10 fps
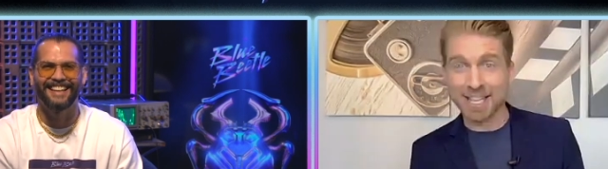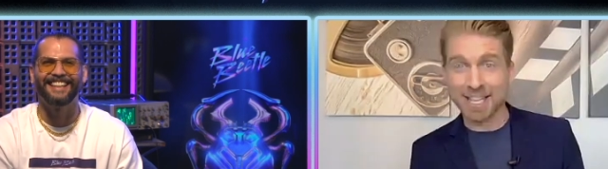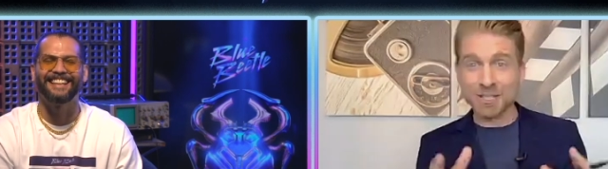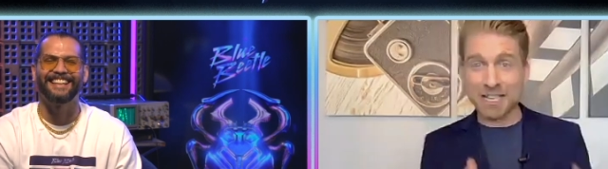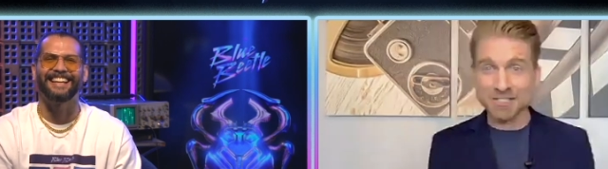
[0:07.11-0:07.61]
Speaker 1: So
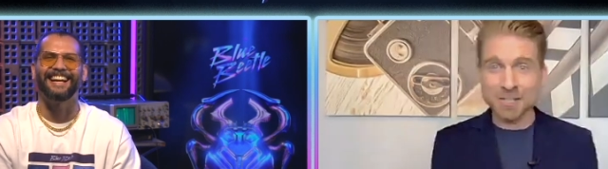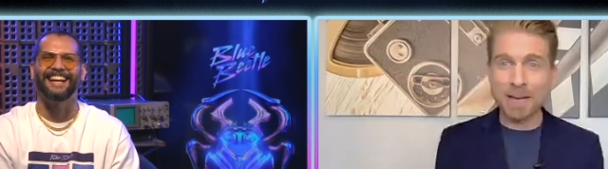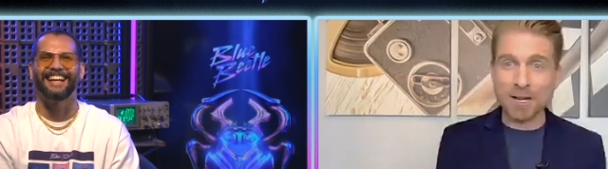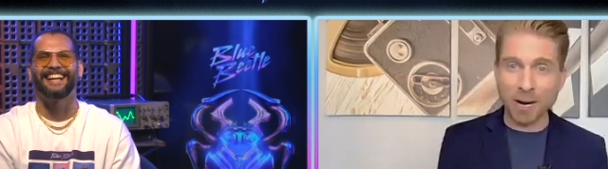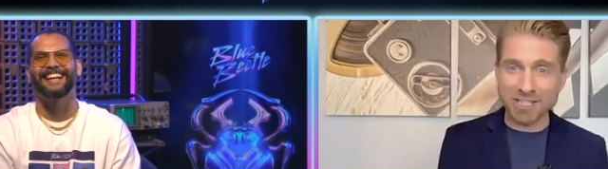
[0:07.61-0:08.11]
here's a big
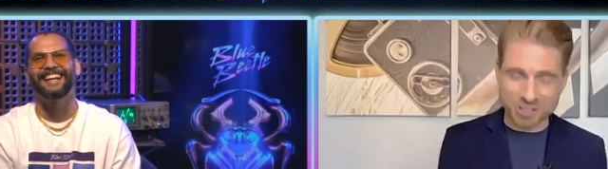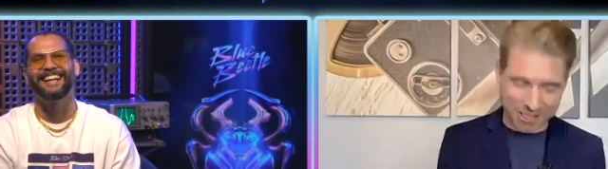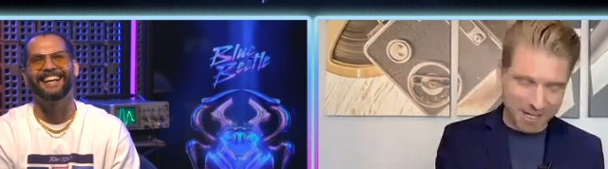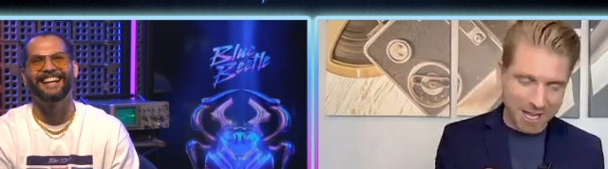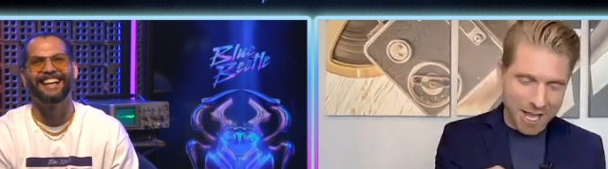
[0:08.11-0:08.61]
question
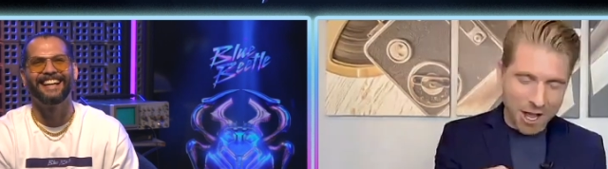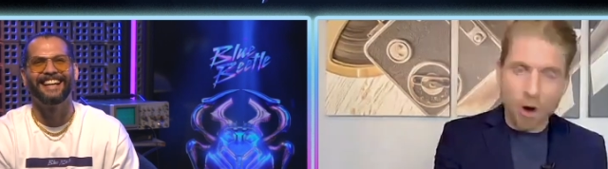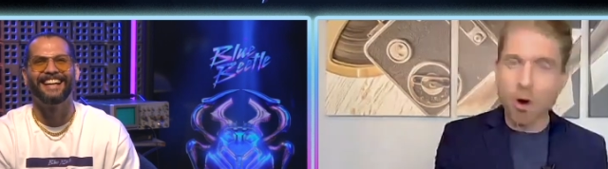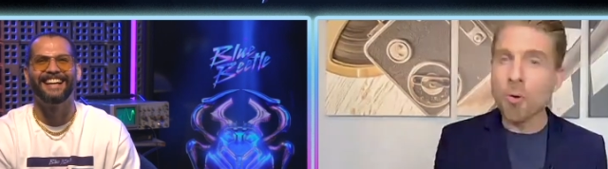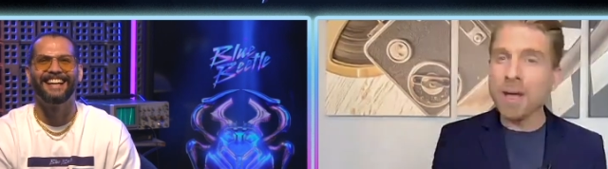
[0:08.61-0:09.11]

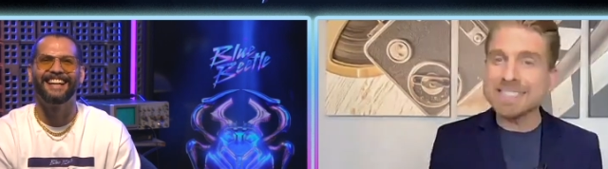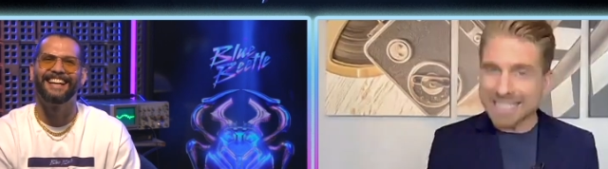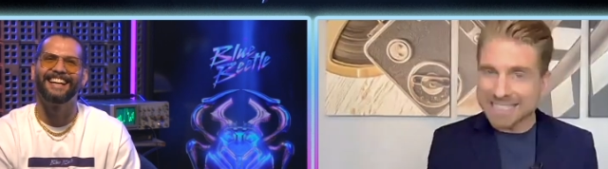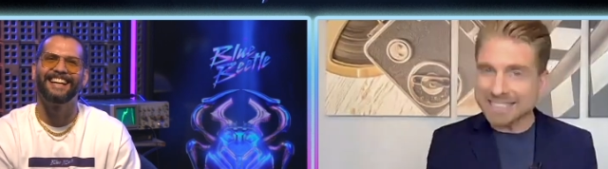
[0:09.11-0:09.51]
Who is his